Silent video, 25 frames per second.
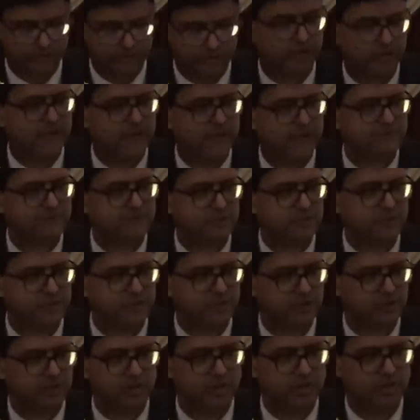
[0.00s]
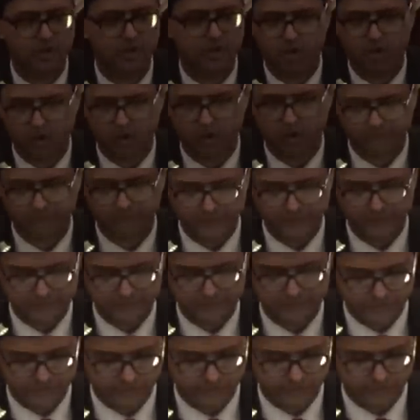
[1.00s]
live streaming of this
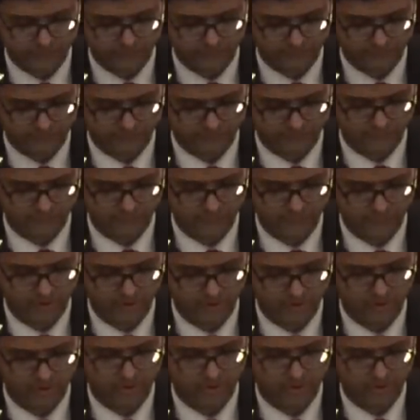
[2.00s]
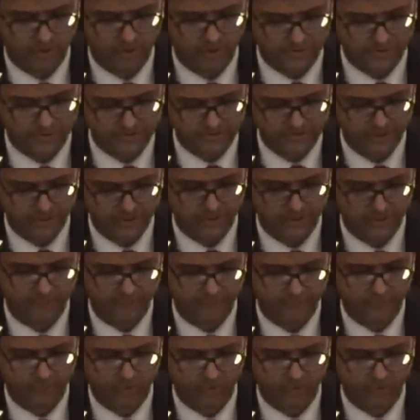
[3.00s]
lecture. Namaste,
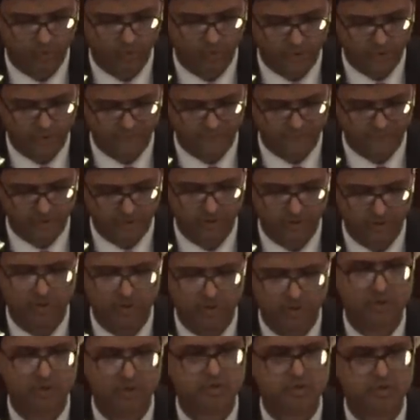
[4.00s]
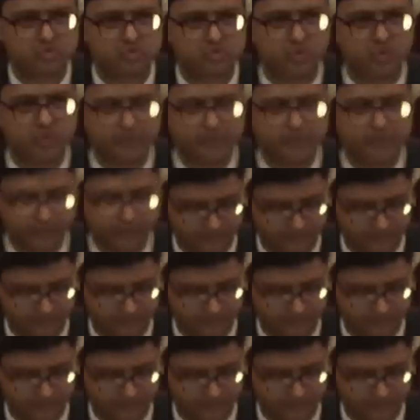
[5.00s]
good evening, Swagatam.